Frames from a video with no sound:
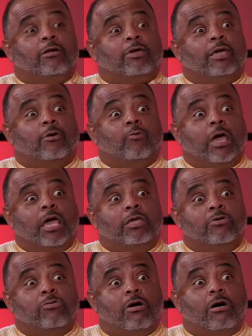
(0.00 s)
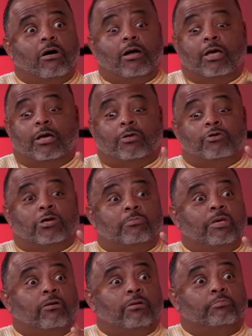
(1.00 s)
I don't care where you are. You
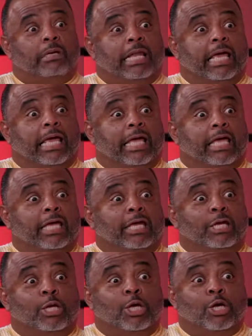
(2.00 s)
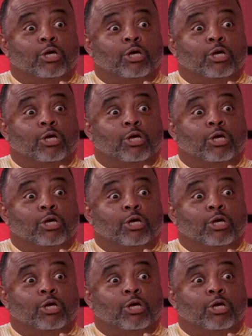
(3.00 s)
could be on a plane.